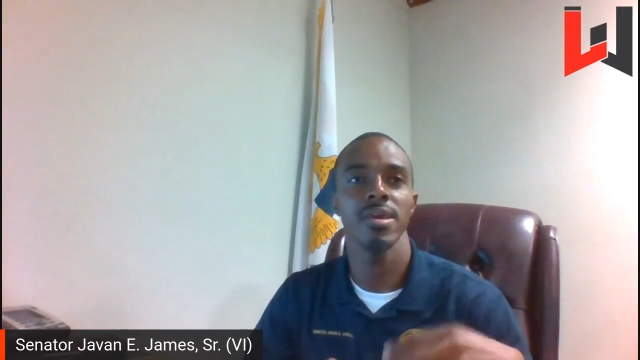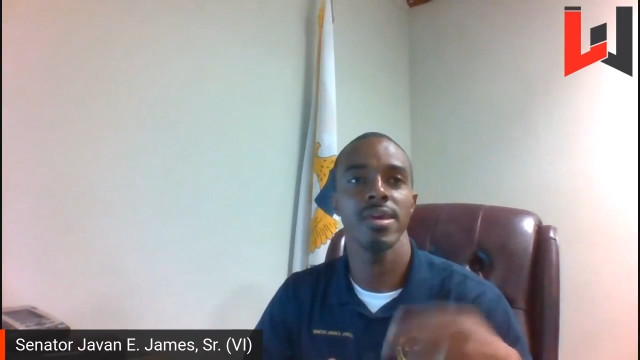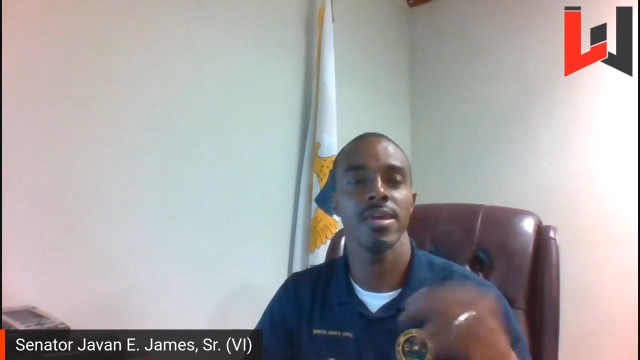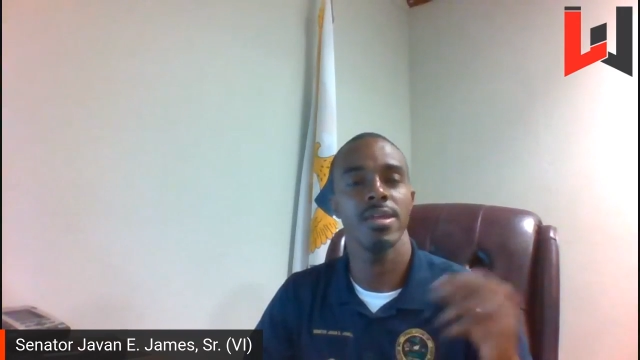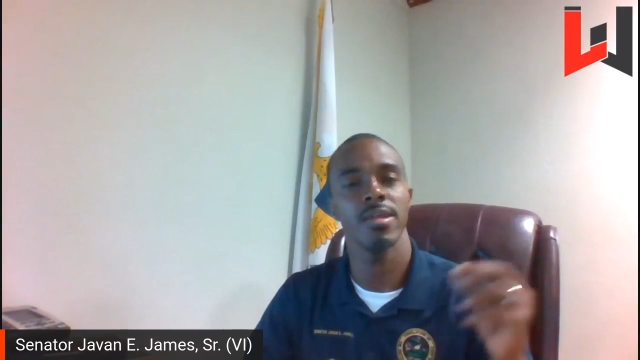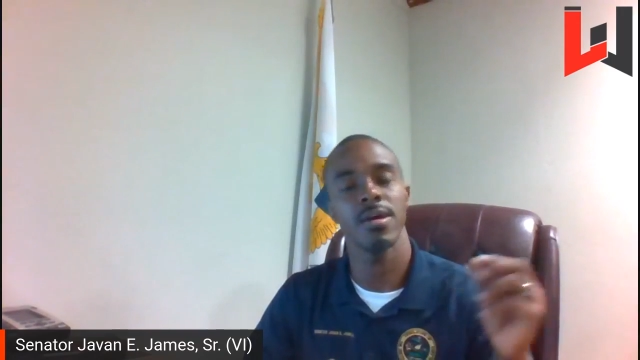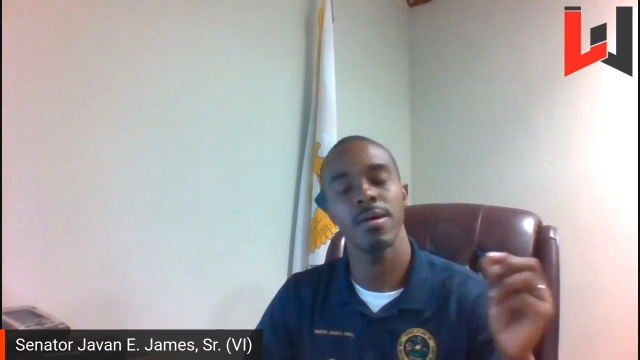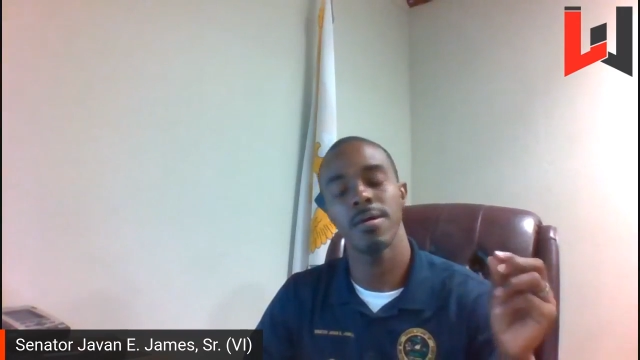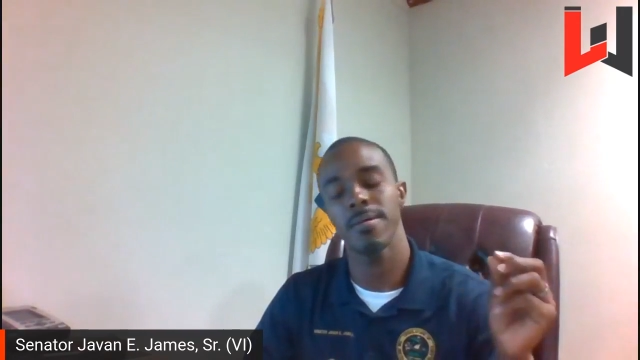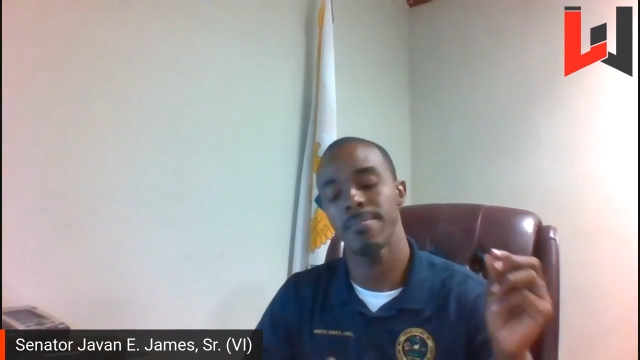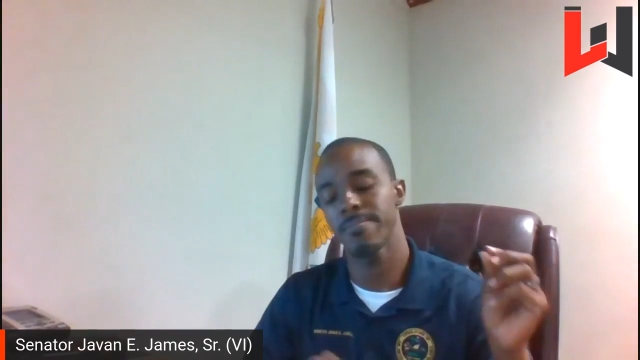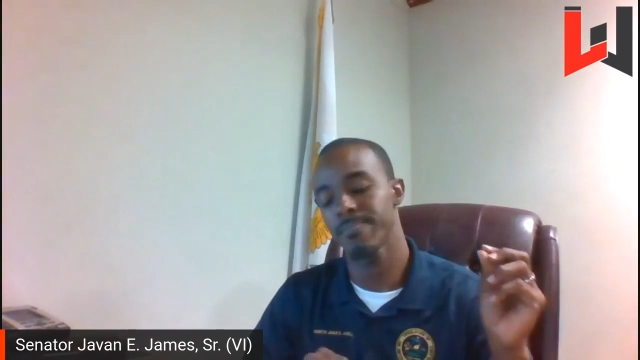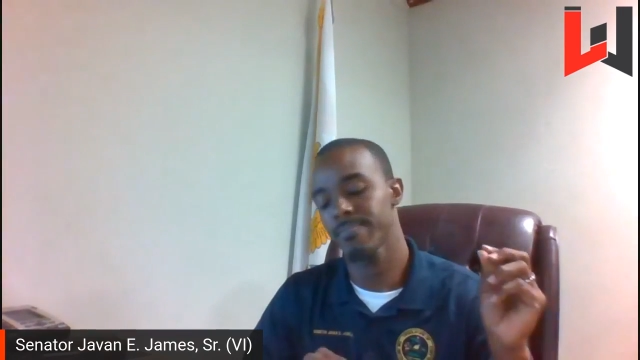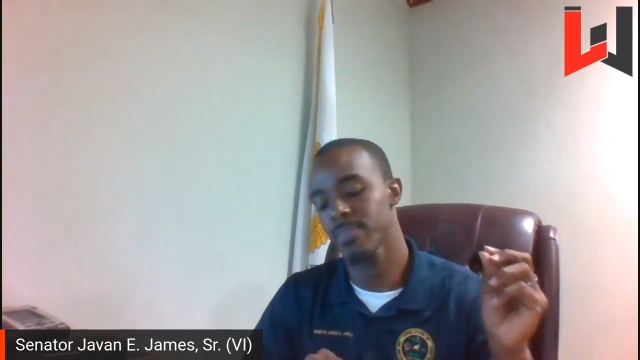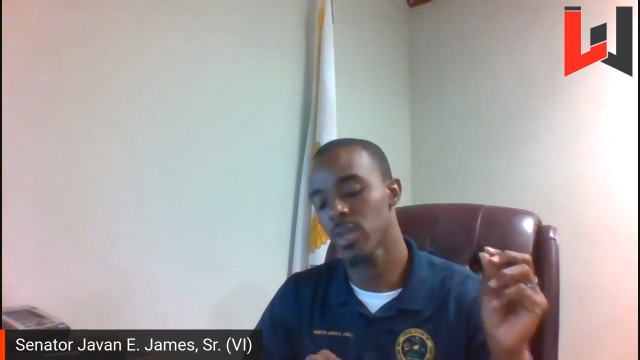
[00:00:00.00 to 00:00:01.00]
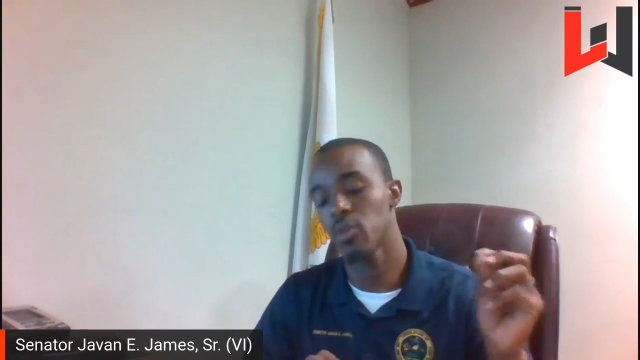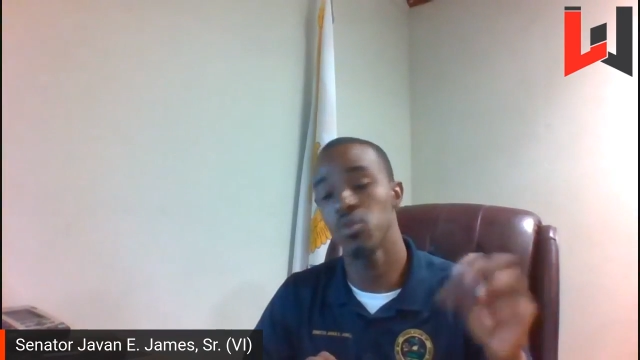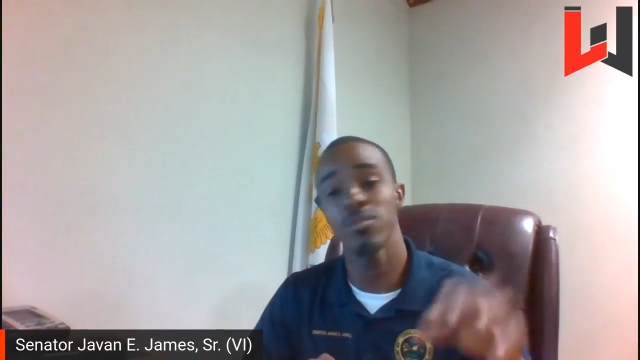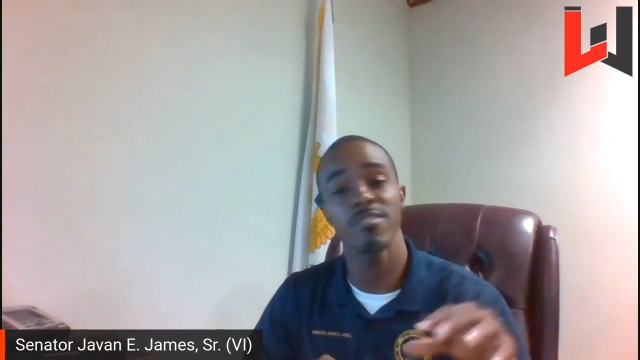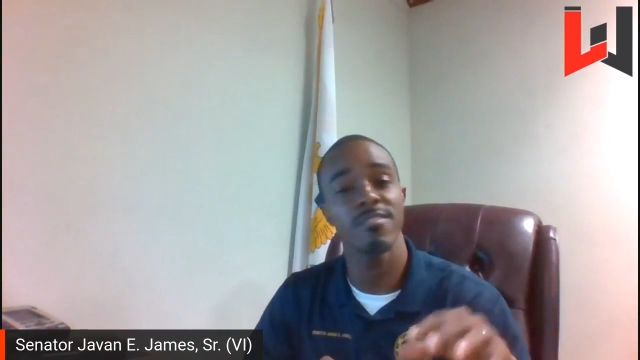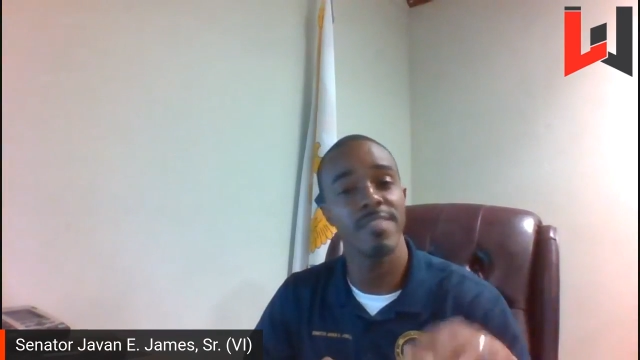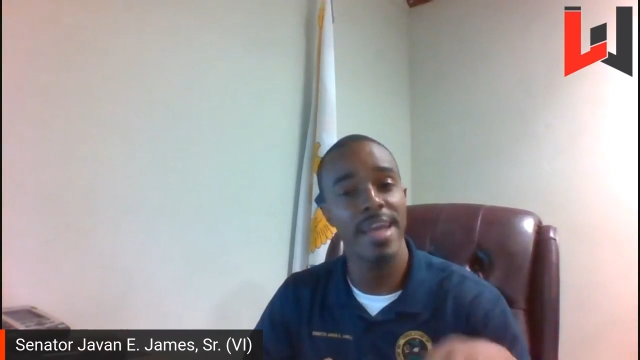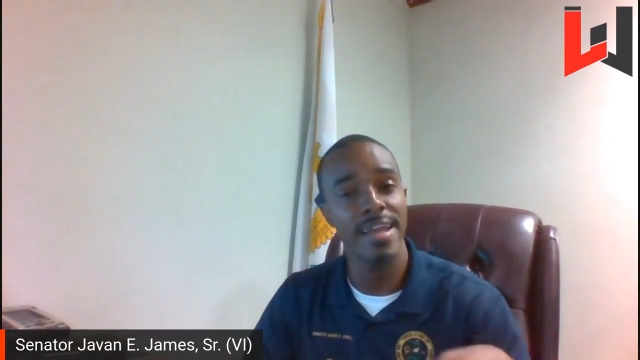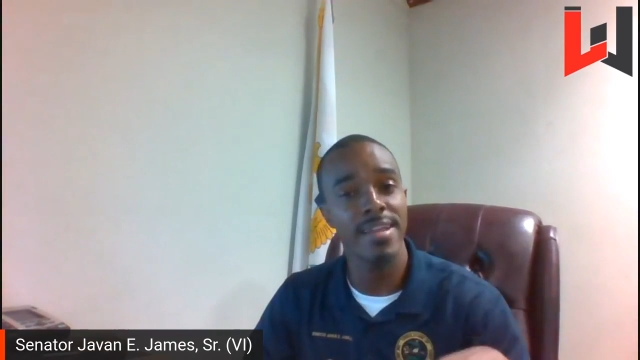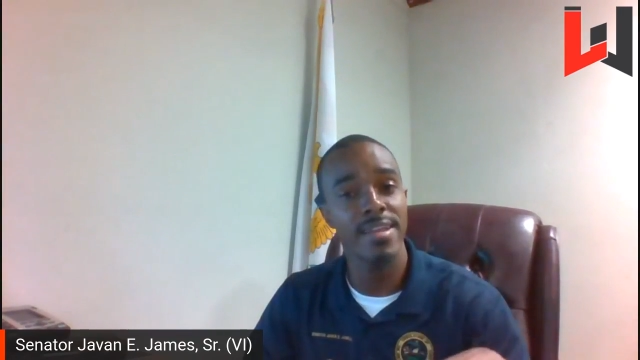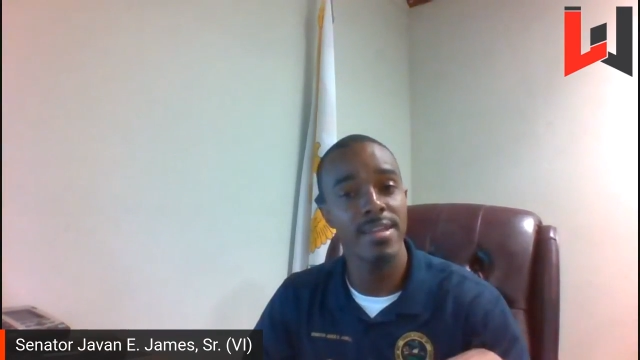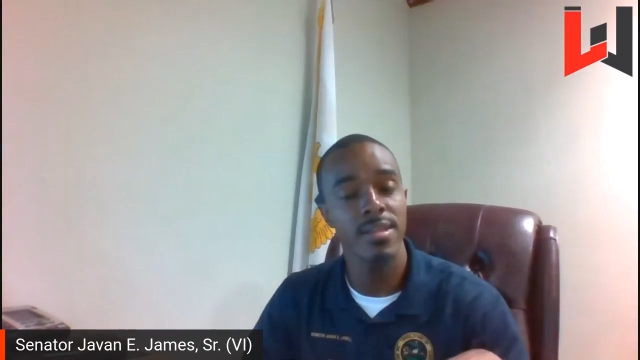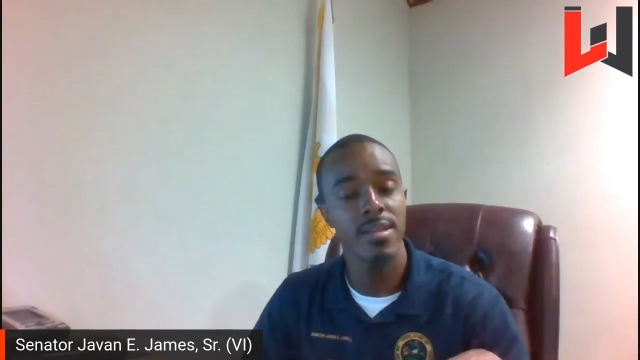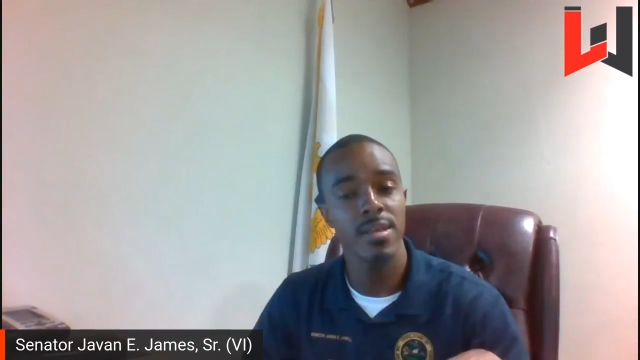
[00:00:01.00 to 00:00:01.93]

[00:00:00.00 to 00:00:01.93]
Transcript: in good standing.